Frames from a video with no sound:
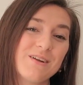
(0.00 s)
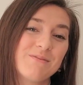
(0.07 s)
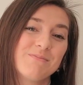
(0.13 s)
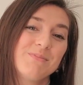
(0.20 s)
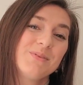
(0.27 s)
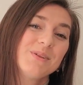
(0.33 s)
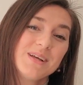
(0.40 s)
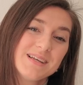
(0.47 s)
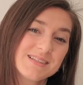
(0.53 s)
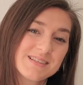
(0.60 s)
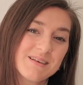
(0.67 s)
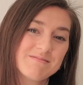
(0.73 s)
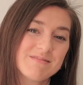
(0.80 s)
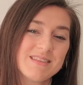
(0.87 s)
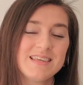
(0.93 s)
and play
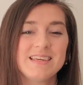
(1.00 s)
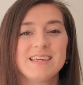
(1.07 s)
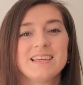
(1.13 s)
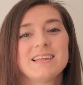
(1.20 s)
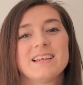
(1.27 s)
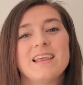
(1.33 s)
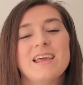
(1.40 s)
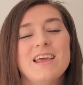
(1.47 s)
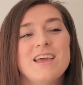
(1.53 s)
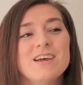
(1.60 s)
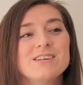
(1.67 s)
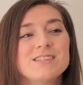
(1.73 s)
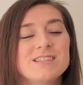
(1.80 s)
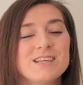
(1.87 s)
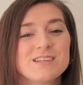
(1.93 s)
something
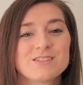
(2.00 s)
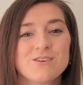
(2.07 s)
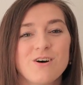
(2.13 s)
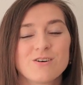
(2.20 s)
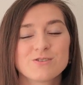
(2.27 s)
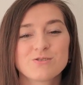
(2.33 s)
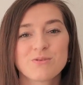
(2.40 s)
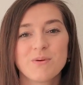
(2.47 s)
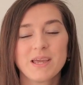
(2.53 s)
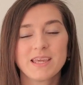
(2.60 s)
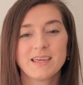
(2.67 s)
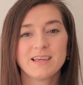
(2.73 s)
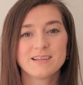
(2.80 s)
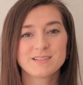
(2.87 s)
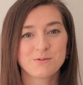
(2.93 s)
and sing songs with my
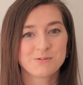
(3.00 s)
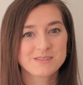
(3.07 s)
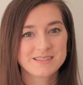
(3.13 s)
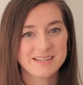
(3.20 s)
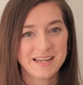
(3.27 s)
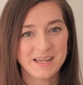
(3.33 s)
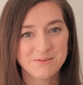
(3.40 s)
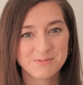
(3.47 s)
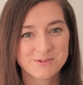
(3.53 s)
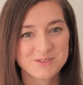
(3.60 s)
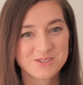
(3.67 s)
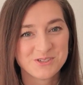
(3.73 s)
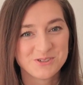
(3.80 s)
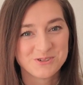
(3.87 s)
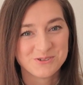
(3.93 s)
kids, I wasn't able
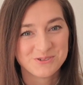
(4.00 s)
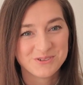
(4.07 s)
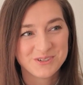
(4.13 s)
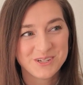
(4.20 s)
to.